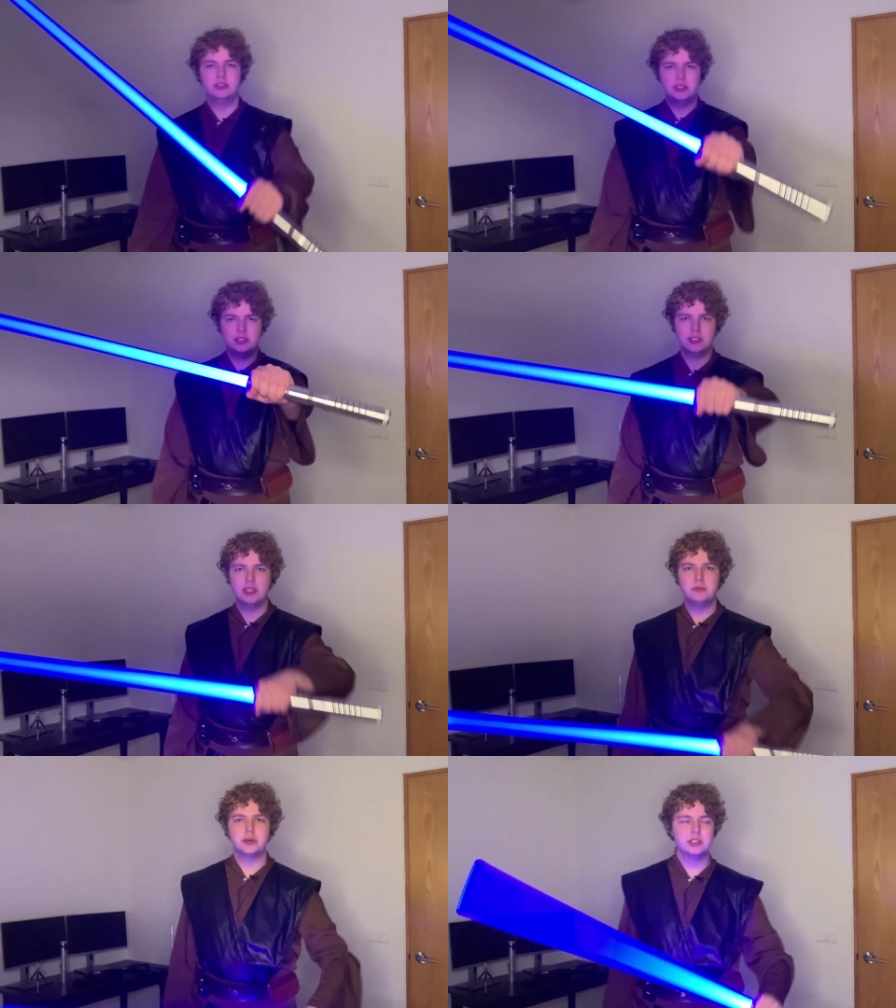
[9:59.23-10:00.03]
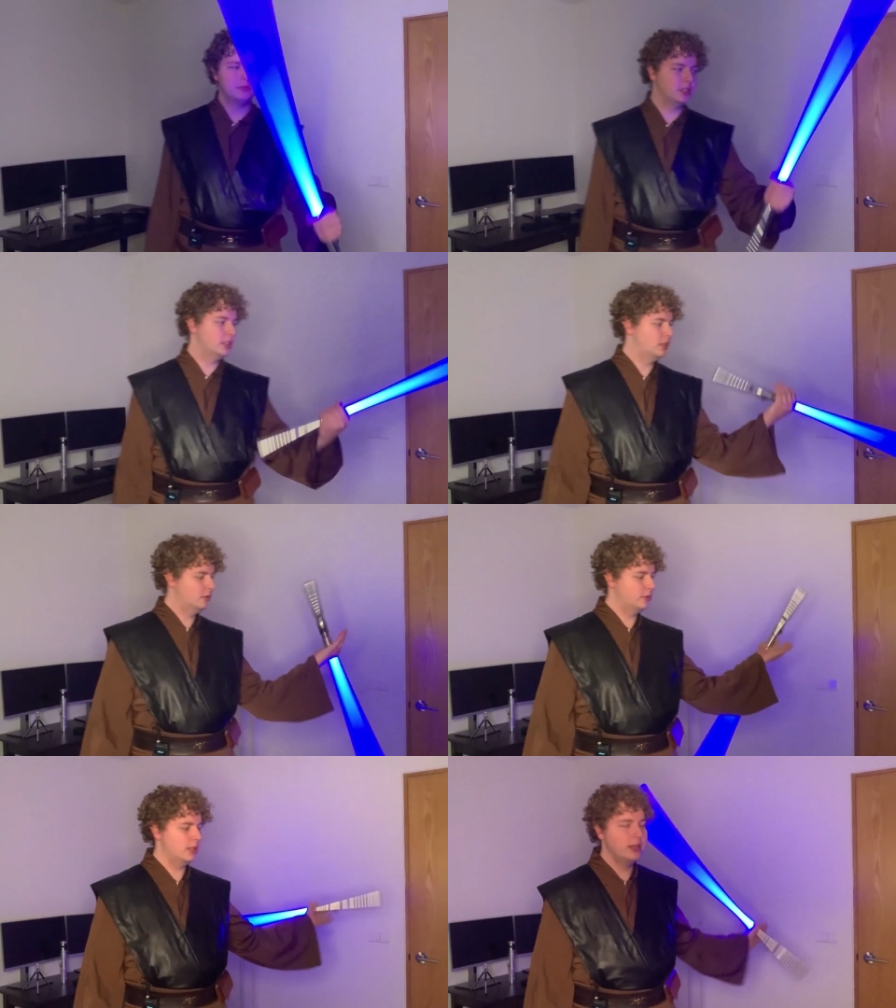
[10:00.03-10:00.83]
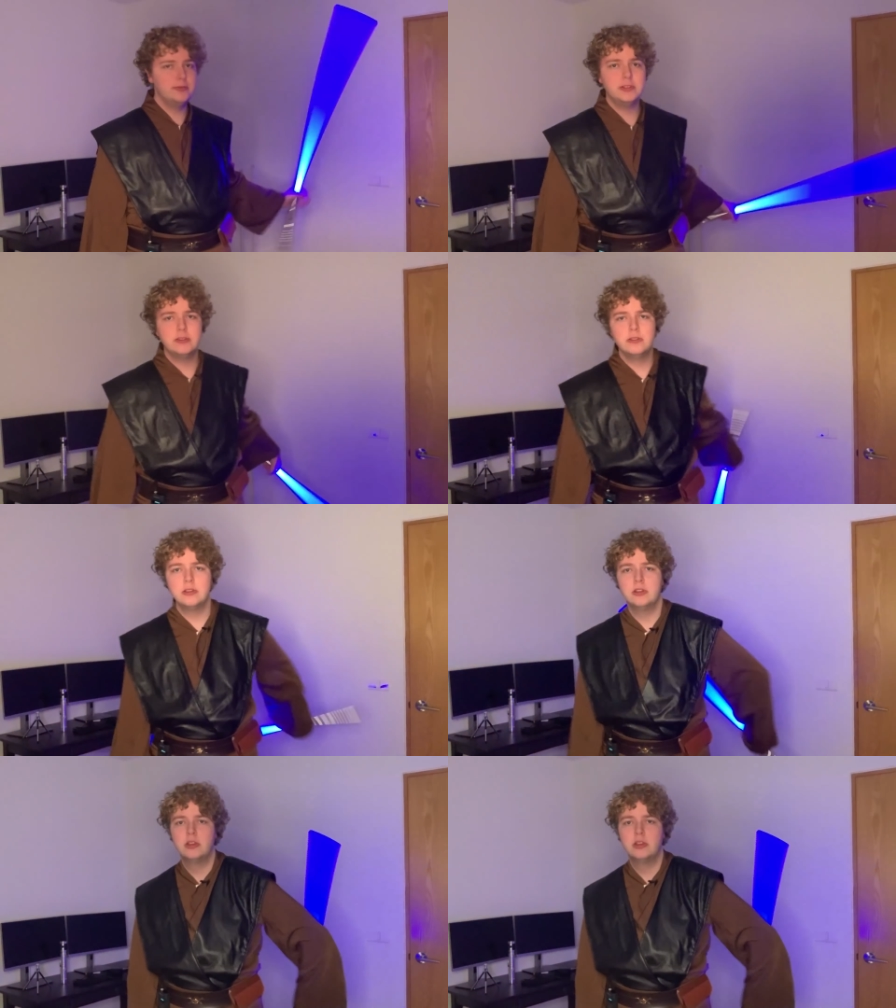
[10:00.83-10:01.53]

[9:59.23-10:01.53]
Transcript: it's just the same principle with the left.